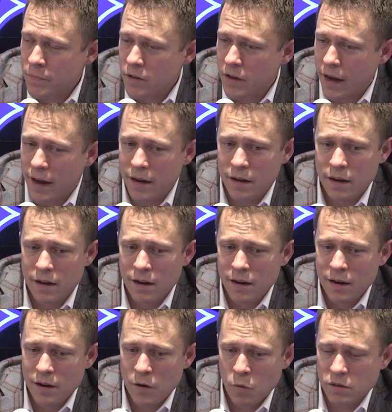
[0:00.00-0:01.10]
Okay,
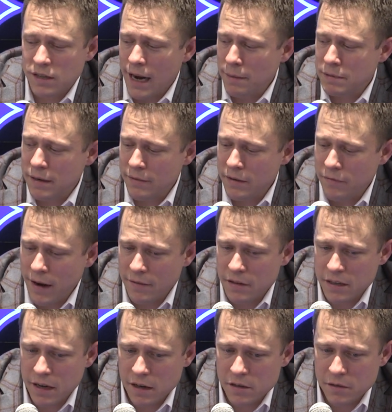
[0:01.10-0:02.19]
we're top 75 in the
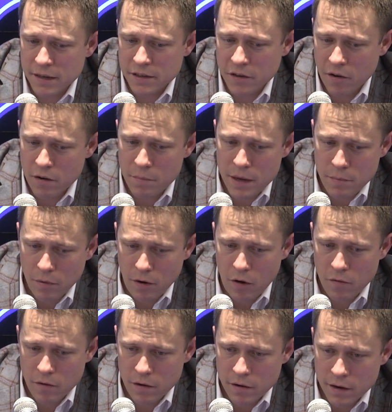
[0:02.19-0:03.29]
country in turning people
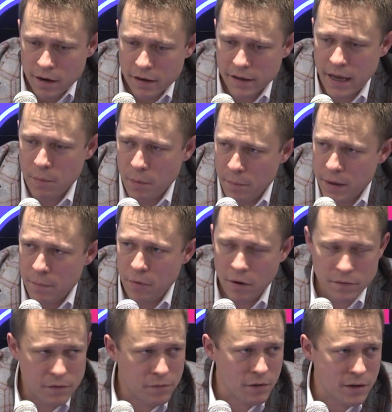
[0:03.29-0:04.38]
over, keeping people
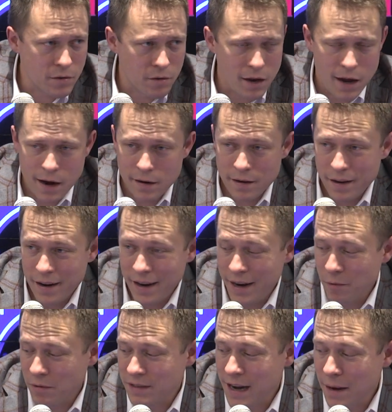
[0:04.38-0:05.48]
off the free throw line,
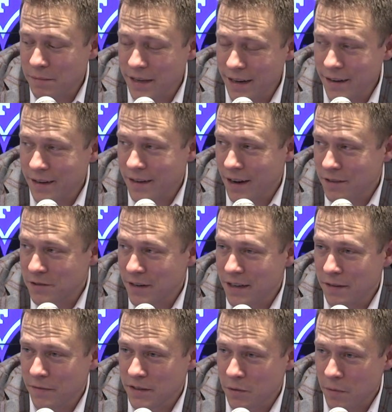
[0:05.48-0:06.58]
and we're top 10 in the country in
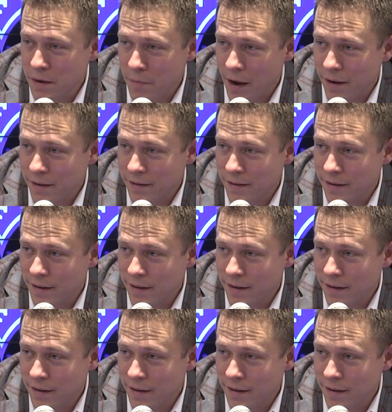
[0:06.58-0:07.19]
defensive rebounding.